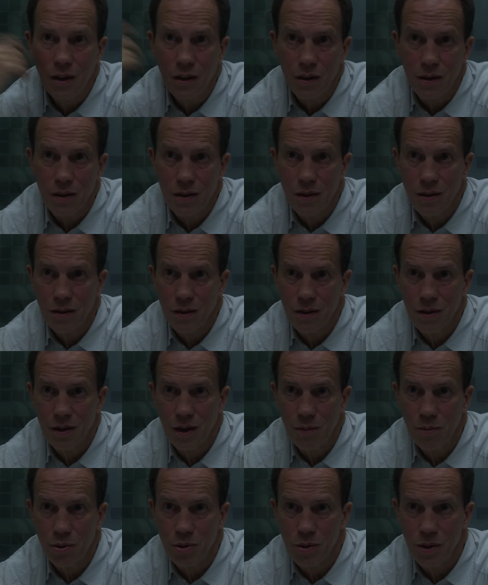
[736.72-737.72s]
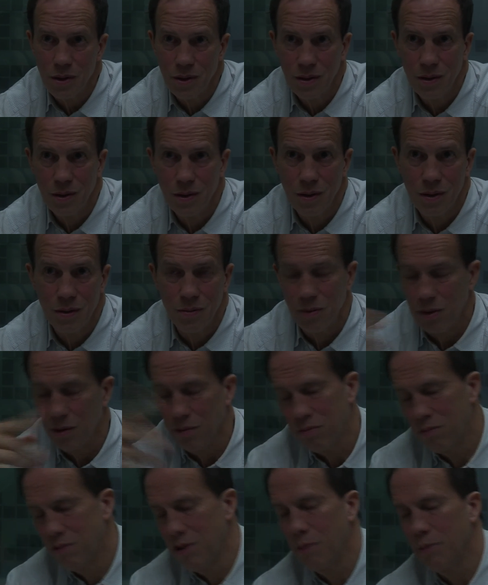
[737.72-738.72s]
The cyborgists, we'll
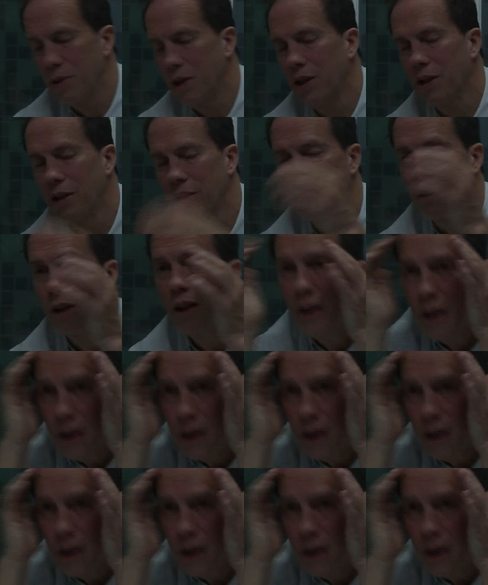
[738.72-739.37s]
jump ahead a little,